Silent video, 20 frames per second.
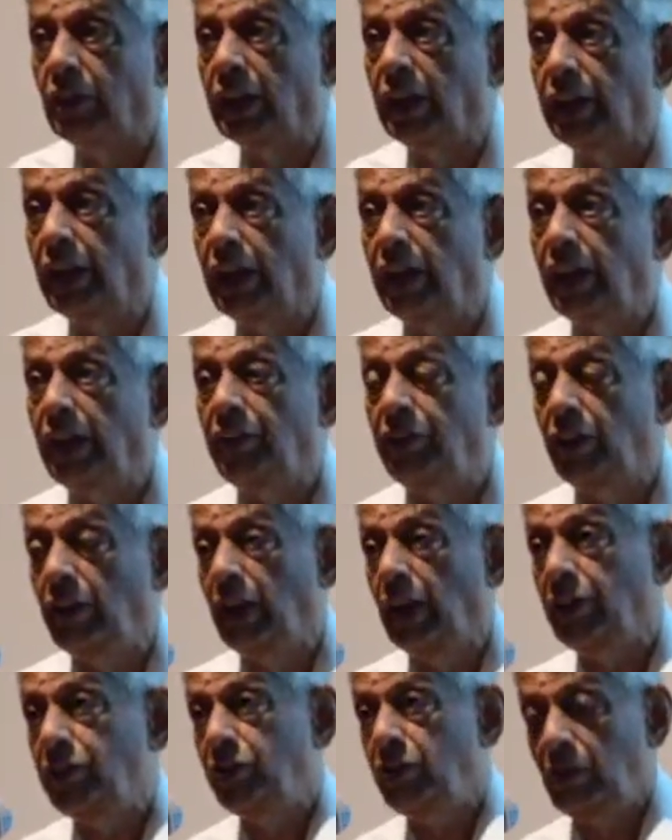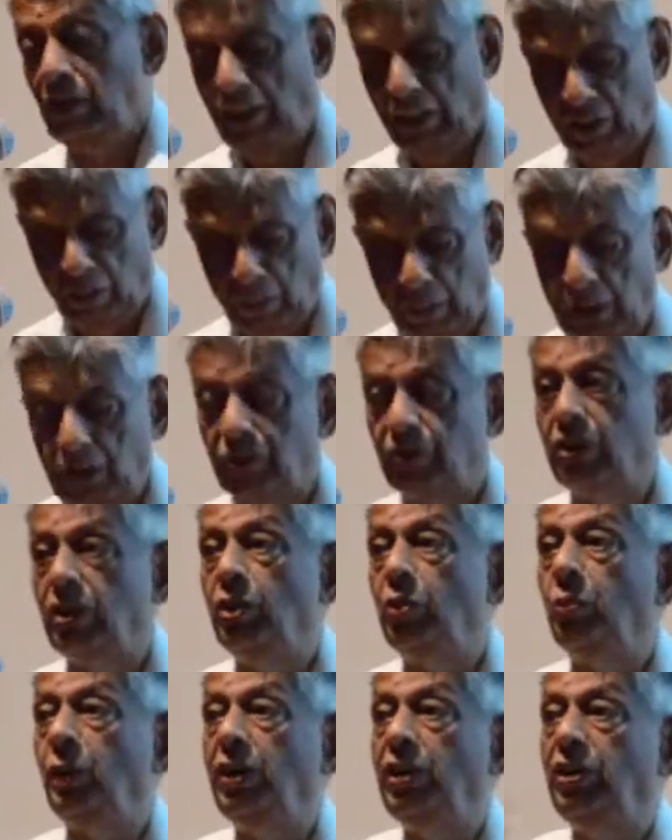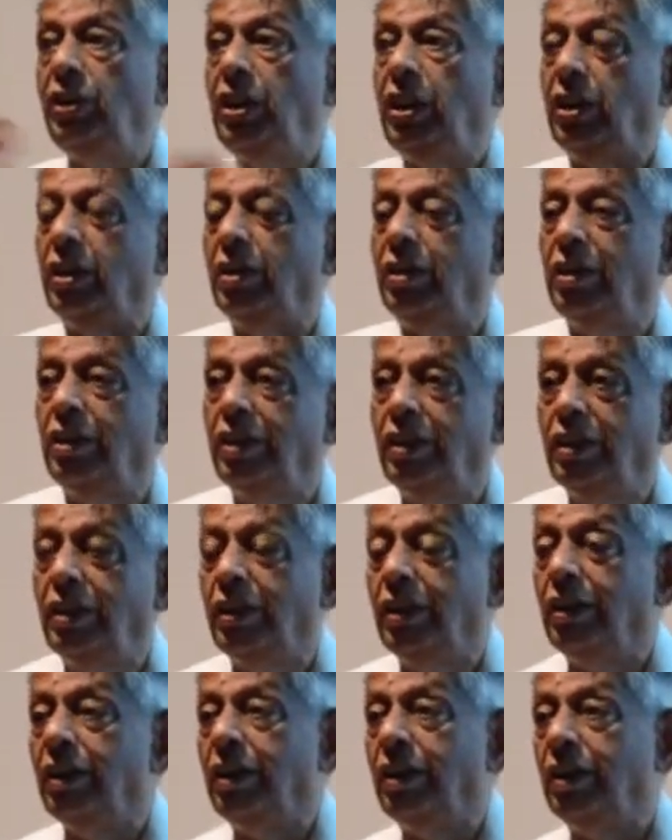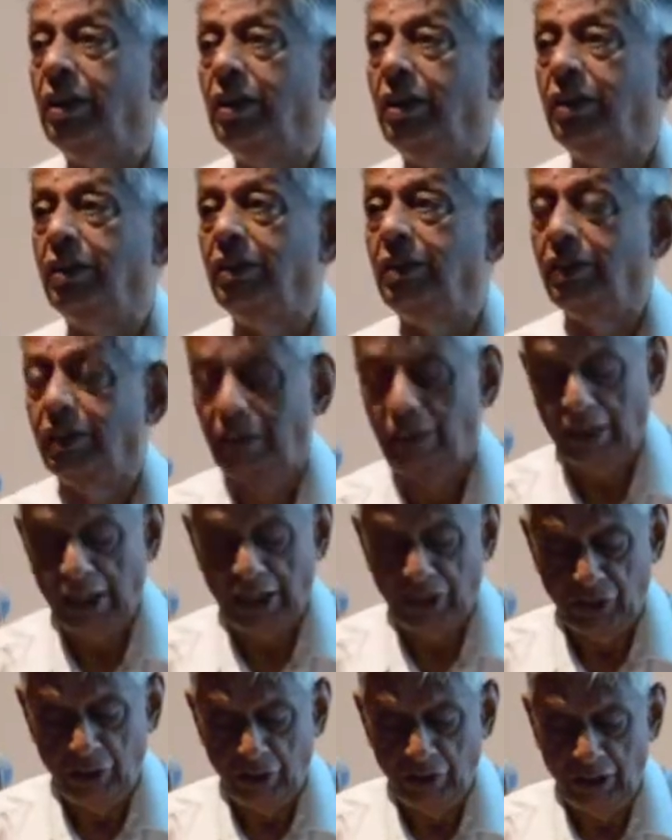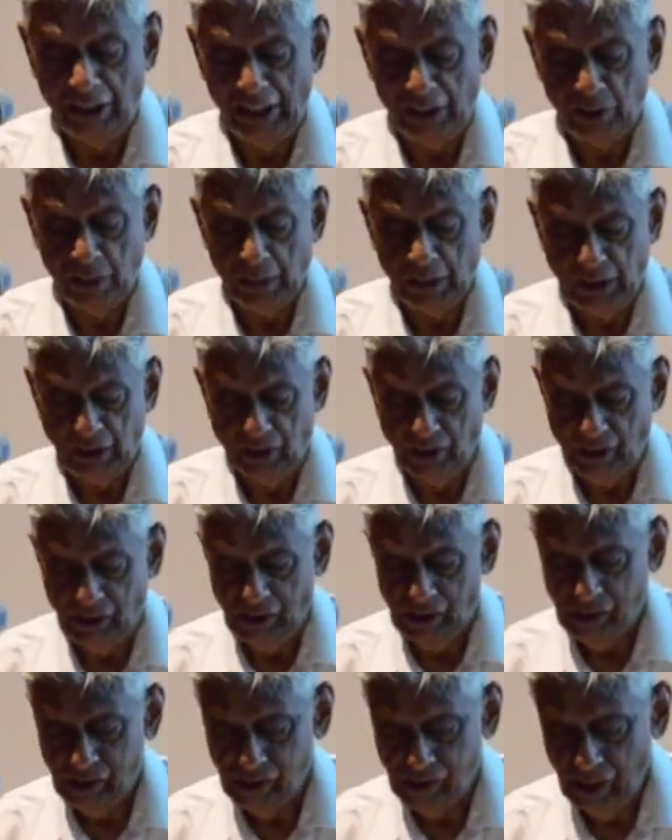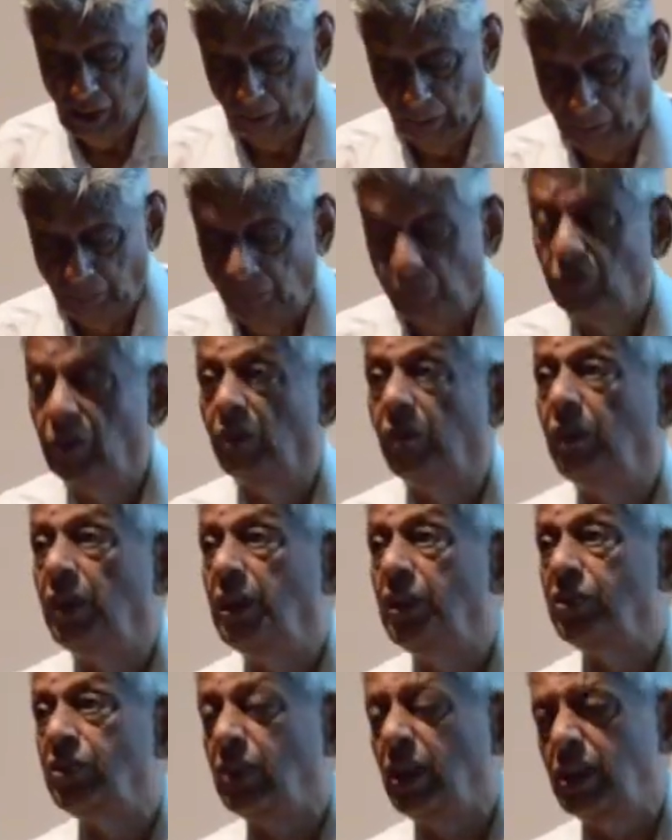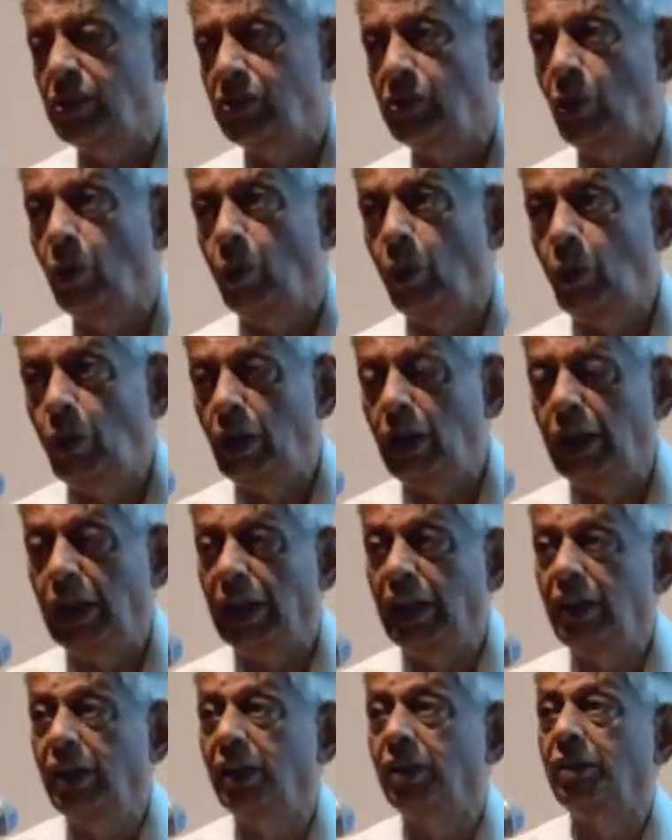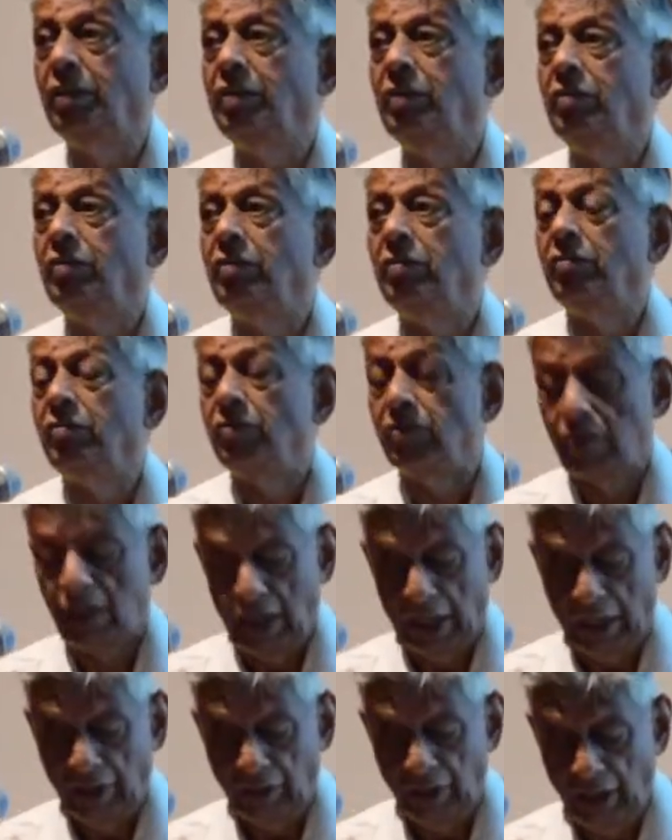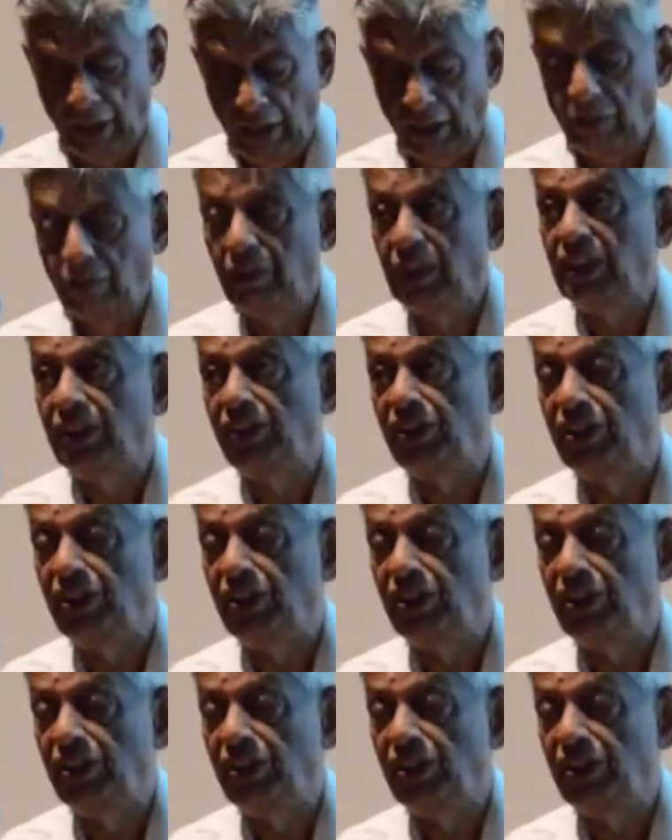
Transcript: were 10 international experts and 20 national experts. We discussed the whole day. At the end, we